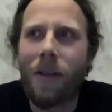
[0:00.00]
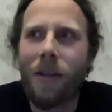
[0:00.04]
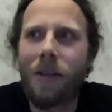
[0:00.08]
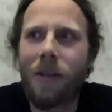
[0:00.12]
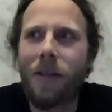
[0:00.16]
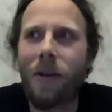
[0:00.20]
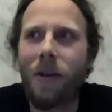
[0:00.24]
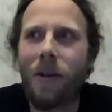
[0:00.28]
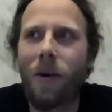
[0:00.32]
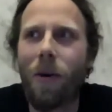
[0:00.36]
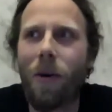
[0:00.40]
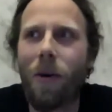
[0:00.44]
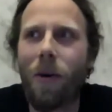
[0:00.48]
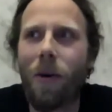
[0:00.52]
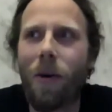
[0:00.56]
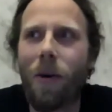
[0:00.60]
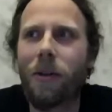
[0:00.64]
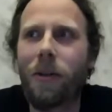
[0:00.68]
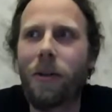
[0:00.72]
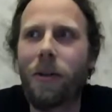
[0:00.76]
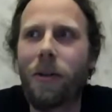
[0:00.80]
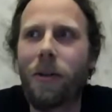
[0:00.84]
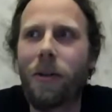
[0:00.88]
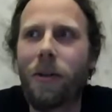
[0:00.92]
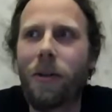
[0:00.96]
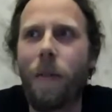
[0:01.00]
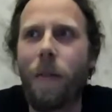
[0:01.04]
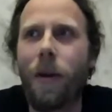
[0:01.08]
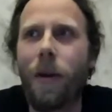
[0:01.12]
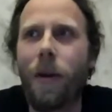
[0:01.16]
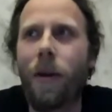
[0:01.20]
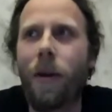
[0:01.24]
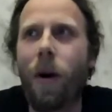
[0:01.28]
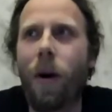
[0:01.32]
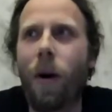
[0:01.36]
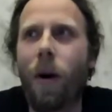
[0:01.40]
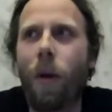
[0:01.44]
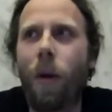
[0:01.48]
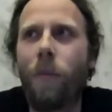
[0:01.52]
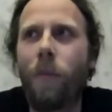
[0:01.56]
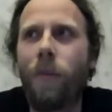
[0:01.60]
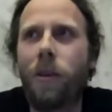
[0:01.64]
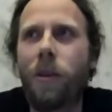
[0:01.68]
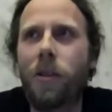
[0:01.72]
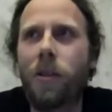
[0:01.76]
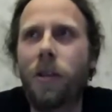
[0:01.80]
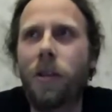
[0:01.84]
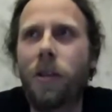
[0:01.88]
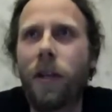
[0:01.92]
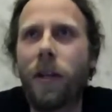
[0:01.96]
So, but I mean,
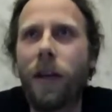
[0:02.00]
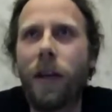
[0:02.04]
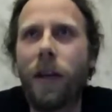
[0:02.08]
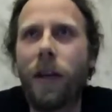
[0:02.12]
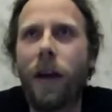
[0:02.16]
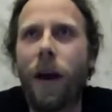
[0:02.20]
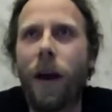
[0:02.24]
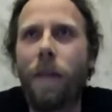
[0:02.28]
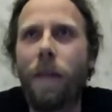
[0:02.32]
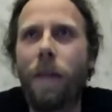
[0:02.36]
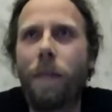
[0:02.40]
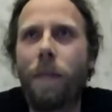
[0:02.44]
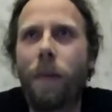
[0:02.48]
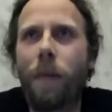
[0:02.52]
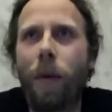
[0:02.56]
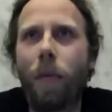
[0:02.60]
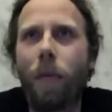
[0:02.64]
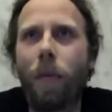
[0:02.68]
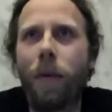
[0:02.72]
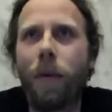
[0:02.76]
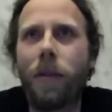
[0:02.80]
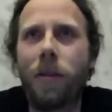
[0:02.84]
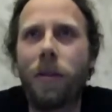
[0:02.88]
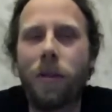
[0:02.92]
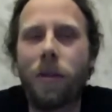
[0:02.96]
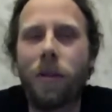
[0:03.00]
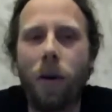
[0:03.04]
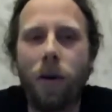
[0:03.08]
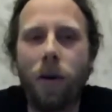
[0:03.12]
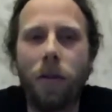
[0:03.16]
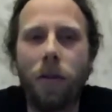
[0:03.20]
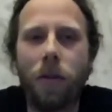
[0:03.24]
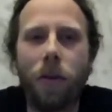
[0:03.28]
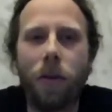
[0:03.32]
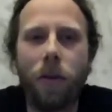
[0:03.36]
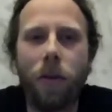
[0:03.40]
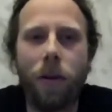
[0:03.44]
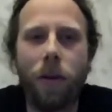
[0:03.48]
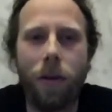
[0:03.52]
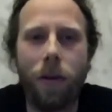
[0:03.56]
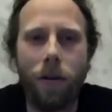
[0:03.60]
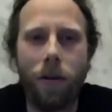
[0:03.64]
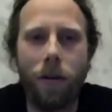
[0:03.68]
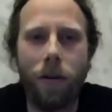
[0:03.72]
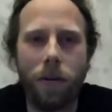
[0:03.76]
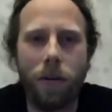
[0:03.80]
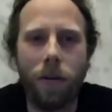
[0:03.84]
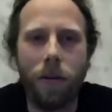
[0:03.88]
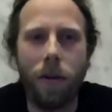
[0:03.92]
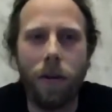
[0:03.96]
obviously, I probably started to
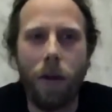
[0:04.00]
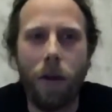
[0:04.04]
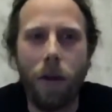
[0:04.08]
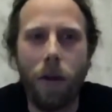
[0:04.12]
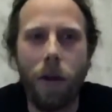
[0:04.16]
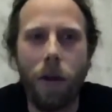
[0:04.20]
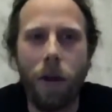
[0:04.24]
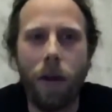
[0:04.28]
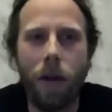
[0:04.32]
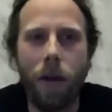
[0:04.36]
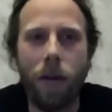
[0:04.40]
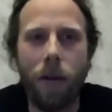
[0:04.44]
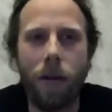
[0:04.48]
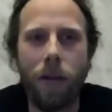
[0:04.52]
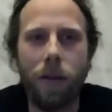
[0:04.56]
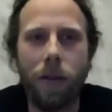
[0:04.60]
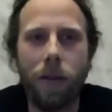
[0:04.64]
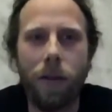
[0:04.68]
learn things